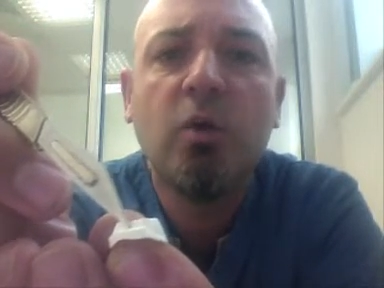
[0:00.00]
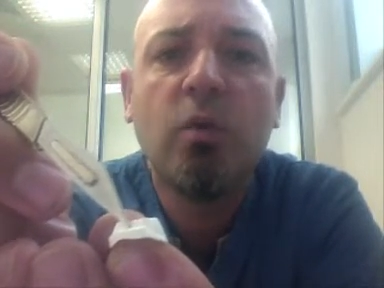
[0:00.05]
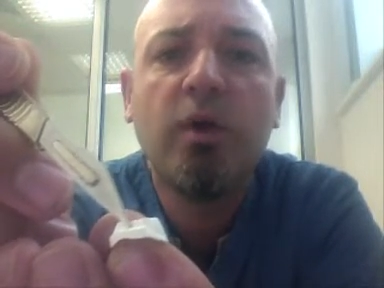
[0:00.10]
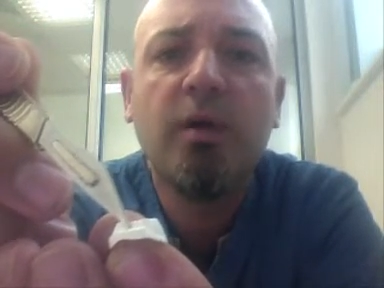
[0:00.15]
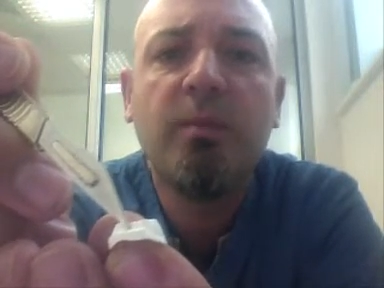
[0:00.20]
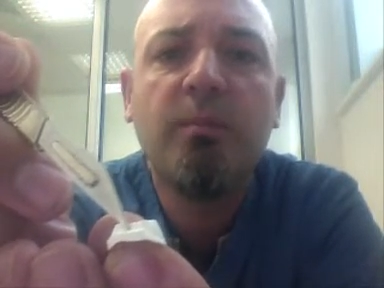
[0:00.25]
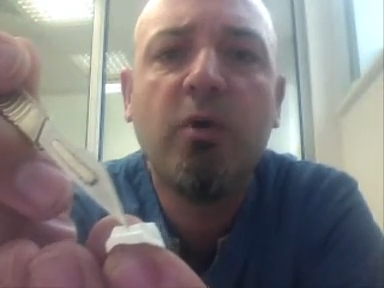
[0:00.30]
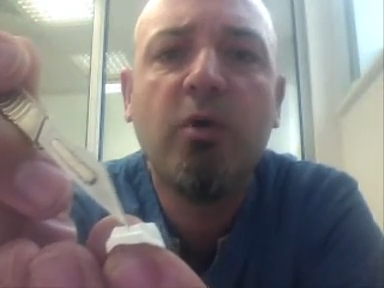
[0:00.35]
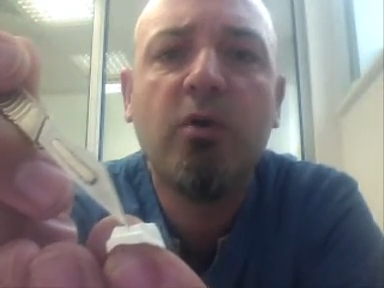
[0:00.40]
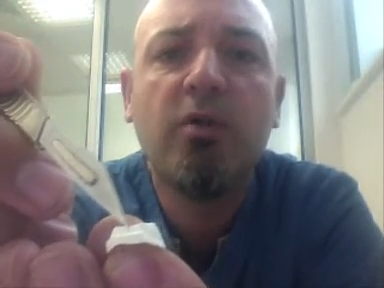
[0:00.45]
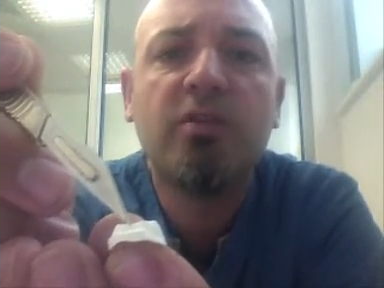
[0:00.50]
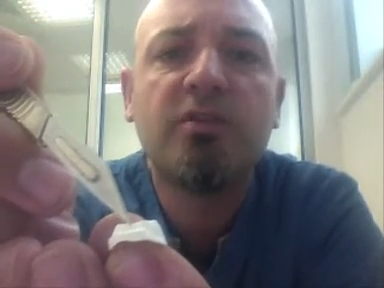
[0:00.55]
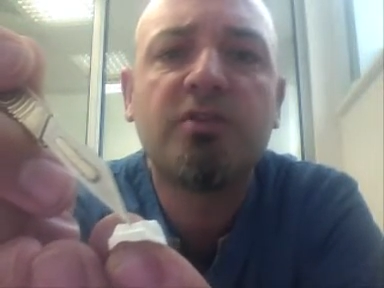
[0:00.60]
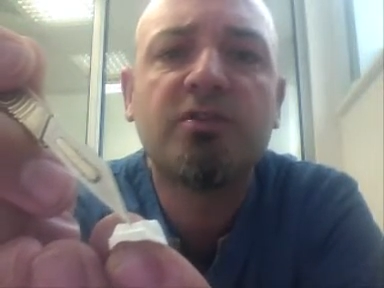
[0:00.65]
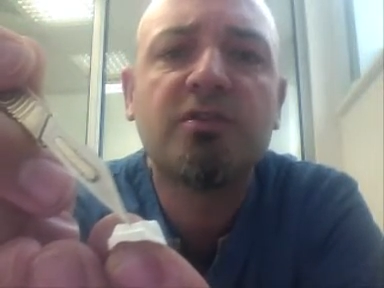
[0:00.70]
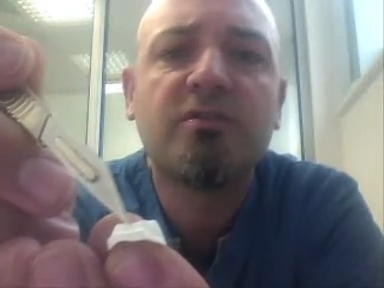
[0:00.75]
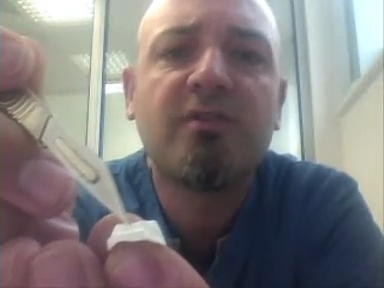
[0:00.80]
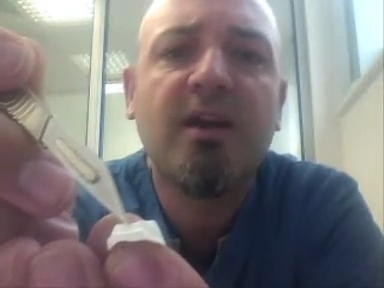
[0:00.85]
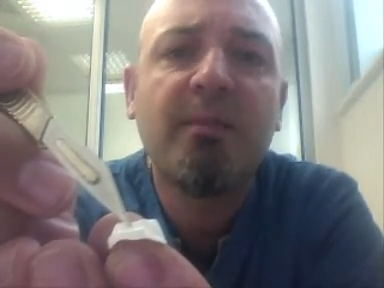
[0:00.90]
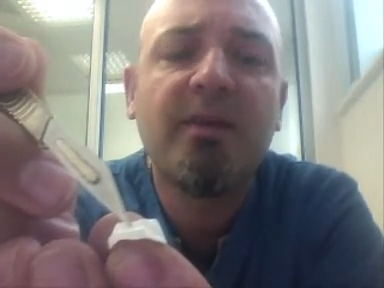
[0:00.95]
we put the
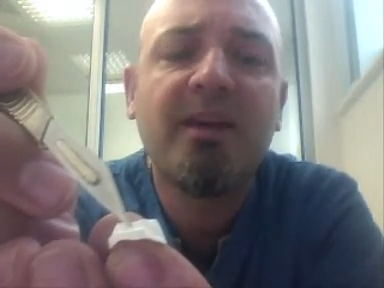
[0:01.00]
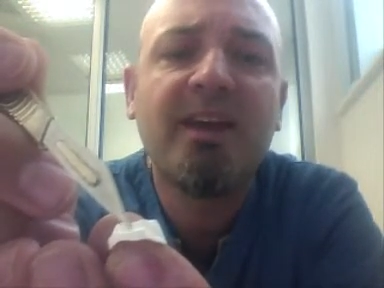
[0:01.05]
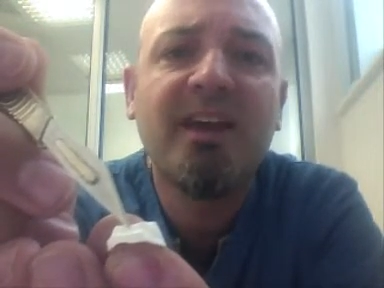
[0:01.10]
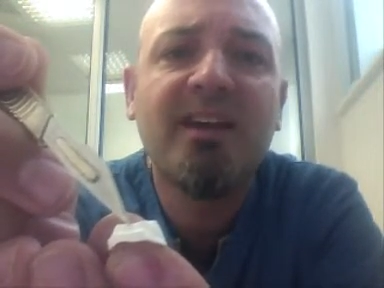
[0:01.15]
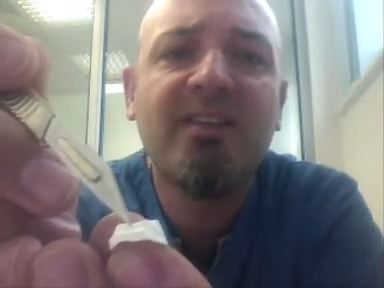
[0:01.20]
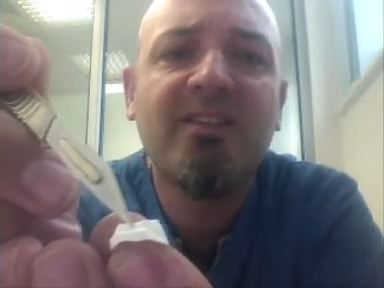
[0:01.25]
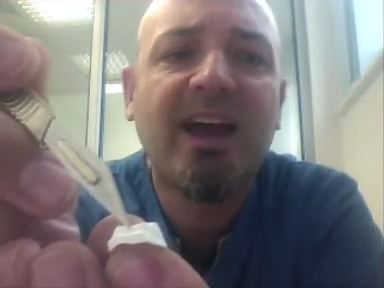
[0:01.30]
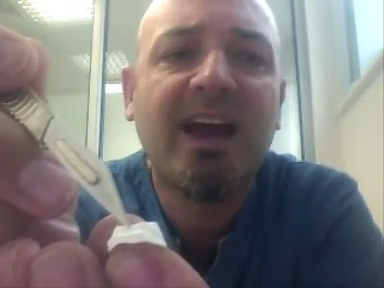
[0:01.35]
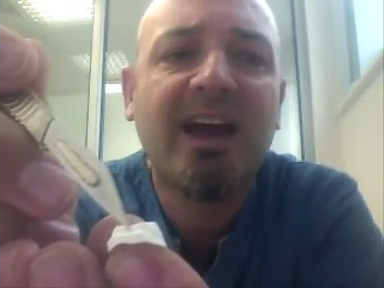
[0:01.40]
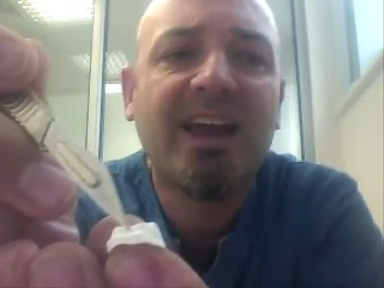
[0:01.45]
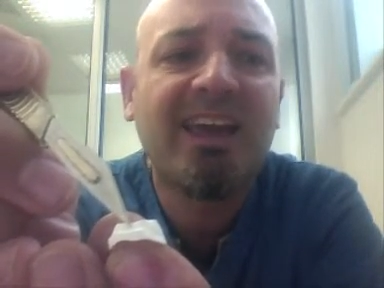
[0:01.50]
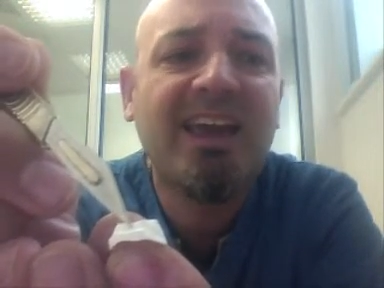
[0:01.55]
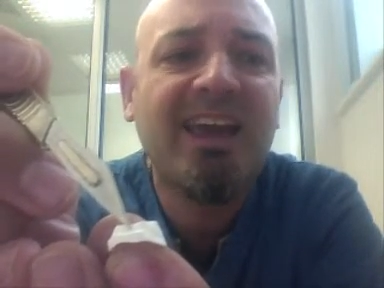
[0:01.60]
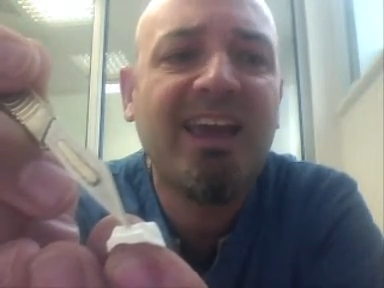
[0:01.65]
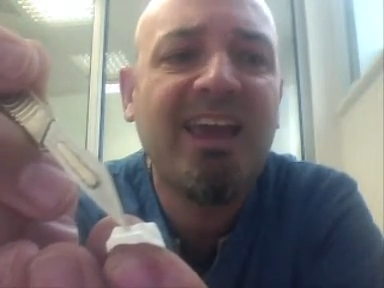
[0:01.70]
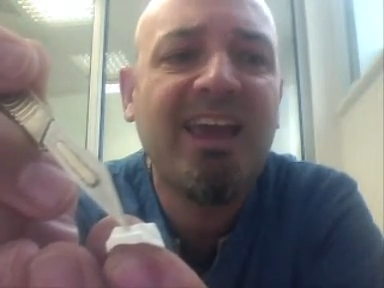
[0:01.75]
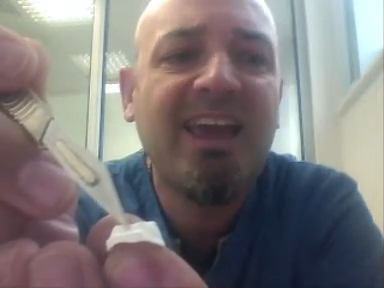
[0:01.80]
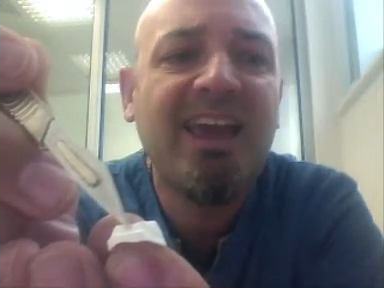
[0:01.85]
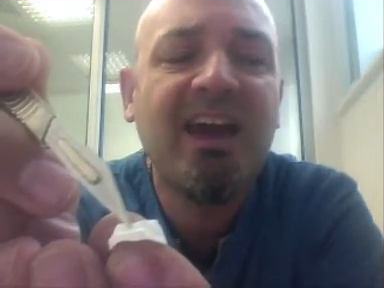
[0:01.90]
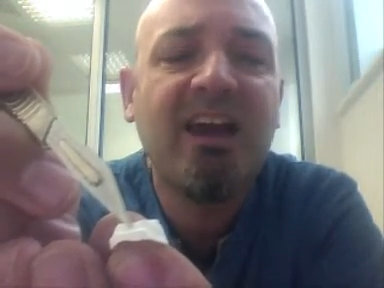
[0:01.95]
ceramic in that
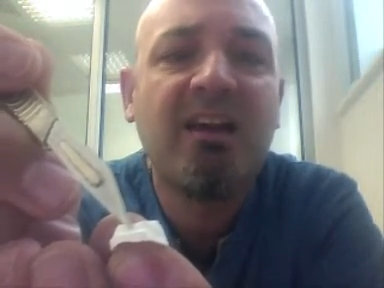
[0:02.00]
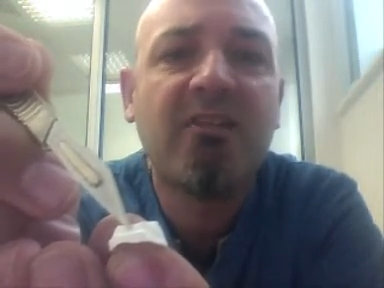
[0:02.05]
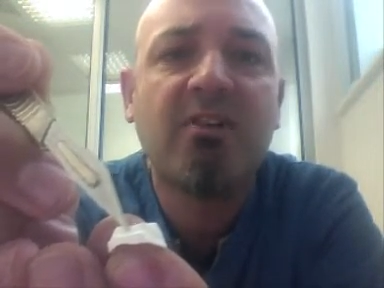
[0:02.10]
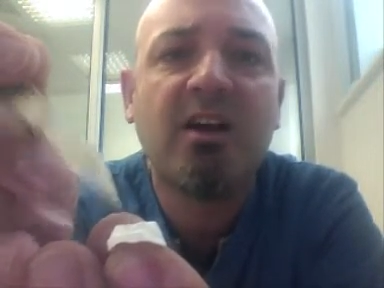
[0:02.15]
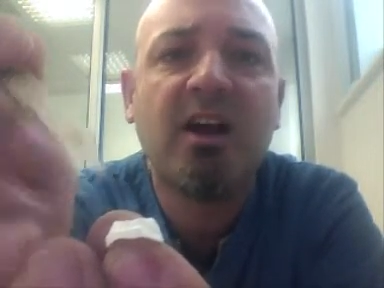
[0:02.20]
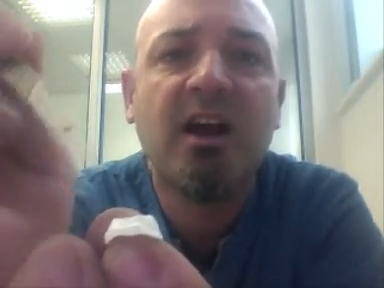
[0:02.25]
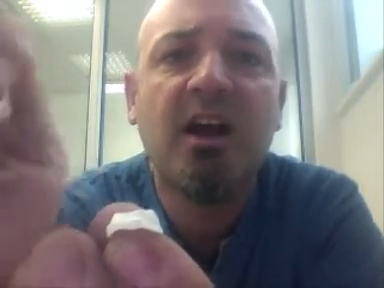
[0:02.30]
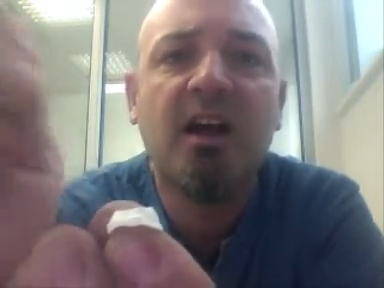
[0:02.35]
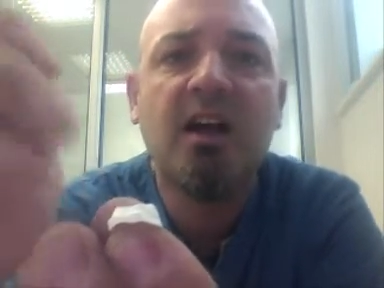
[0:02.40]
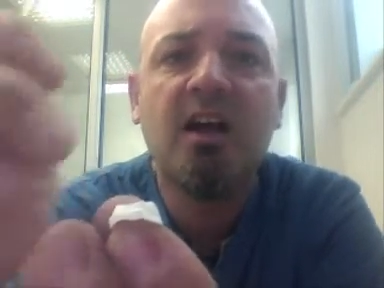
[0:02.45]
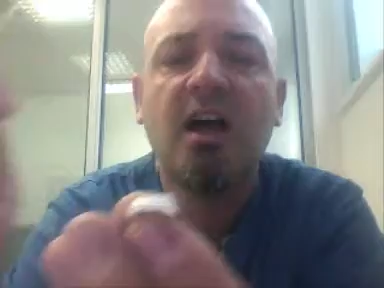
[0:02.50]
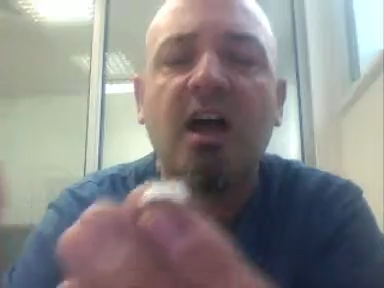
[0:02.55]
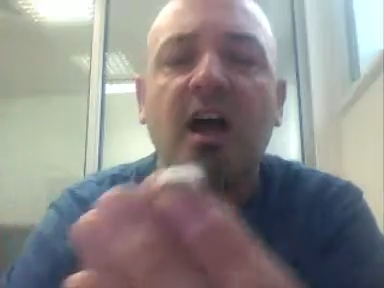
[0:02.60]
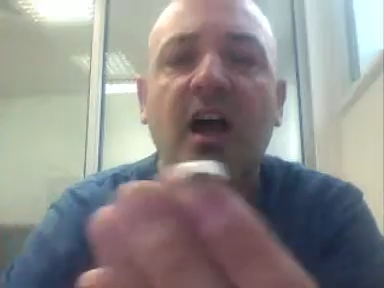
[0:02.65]
key area